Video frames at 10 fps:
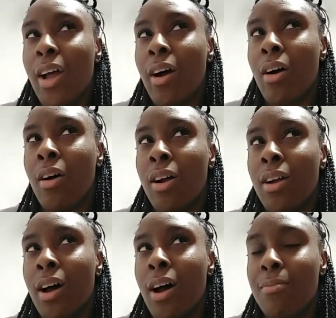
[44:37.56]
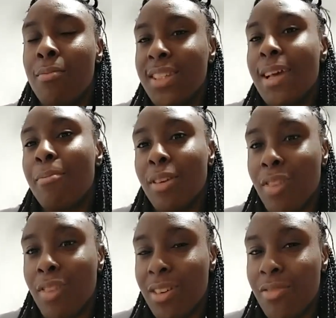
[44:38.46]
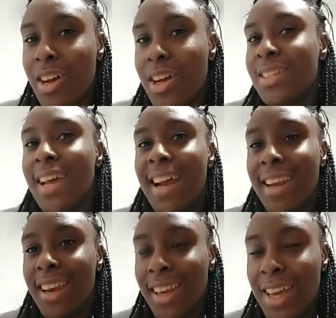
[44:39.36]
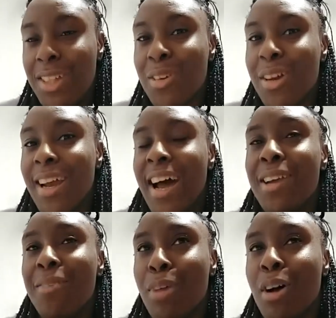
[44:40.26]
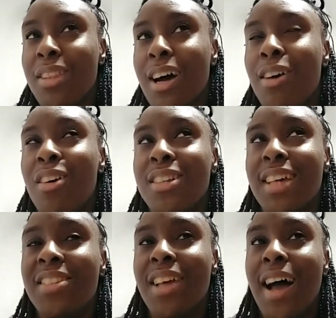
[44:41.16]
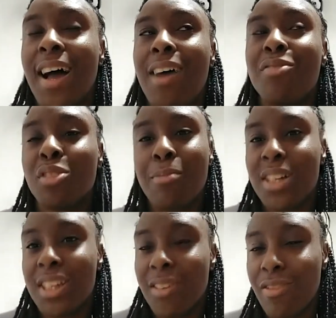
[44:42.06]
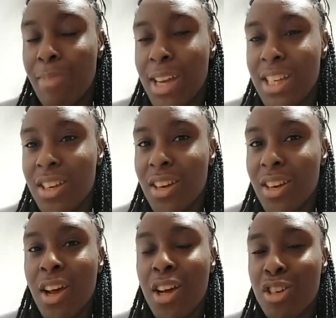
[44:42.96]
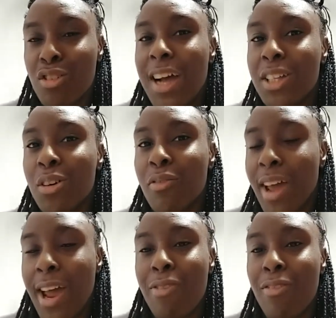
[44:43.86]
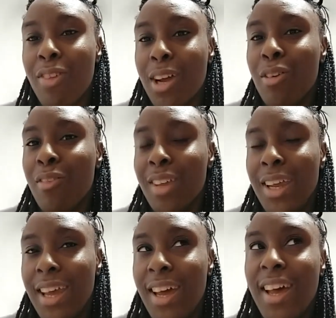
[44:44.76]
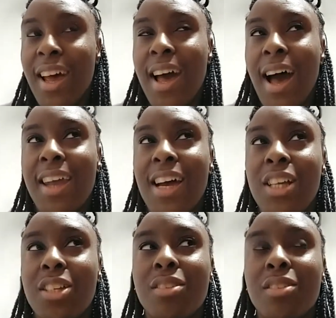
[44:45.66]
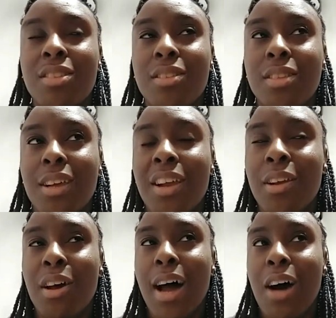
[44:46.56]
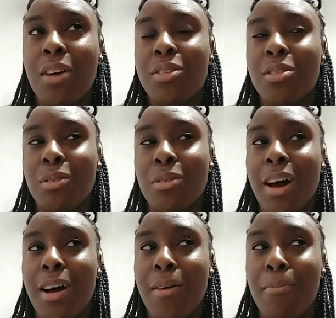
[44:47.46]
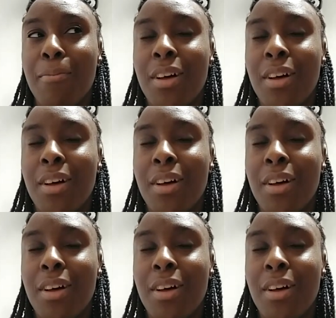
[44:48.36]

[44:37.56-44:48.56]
on um, December the 31st and I didn't get to and I had a meltdown because I had I have so much information tracked of everything of the year and I just didn't know how to um,